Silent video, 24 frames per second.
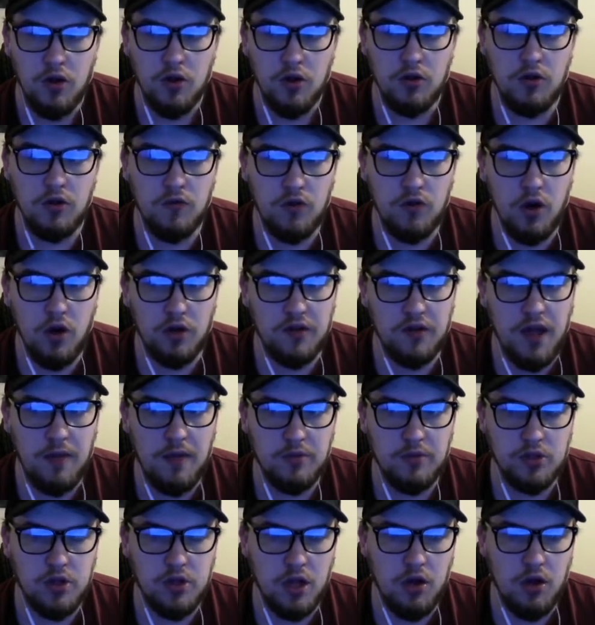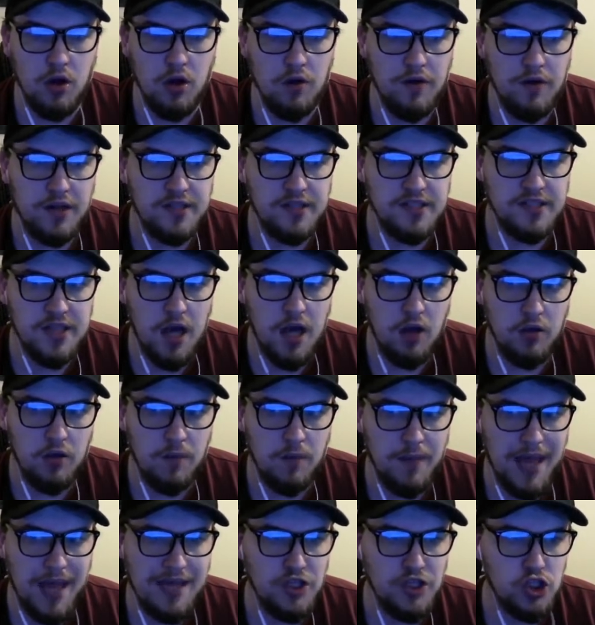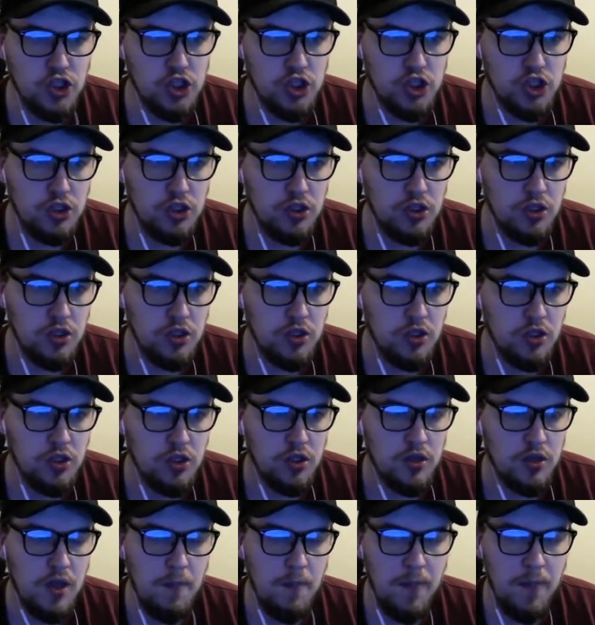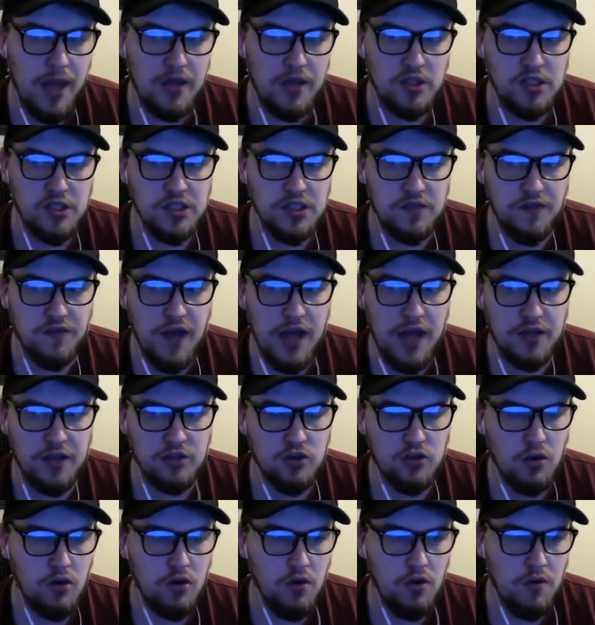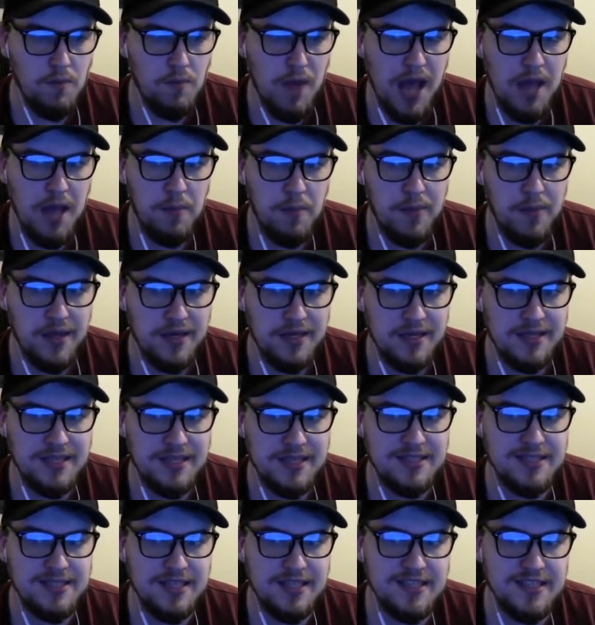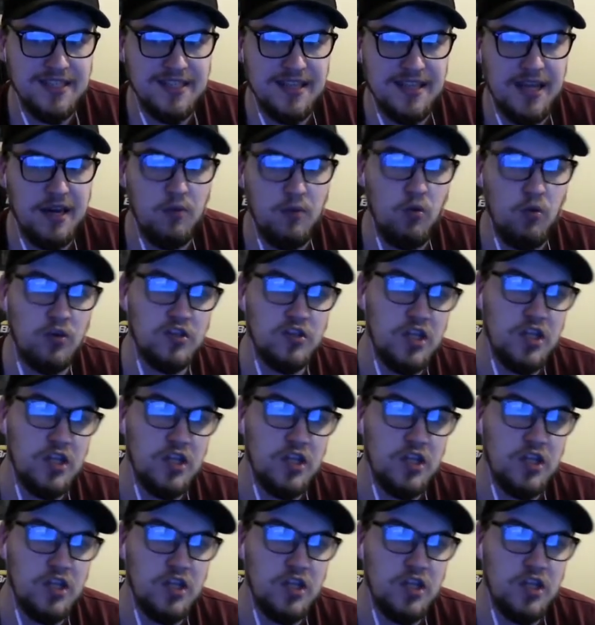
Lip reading: You've got Adama Traore sat on the bench. Their bench is far stronger, in my opinion, this season than it was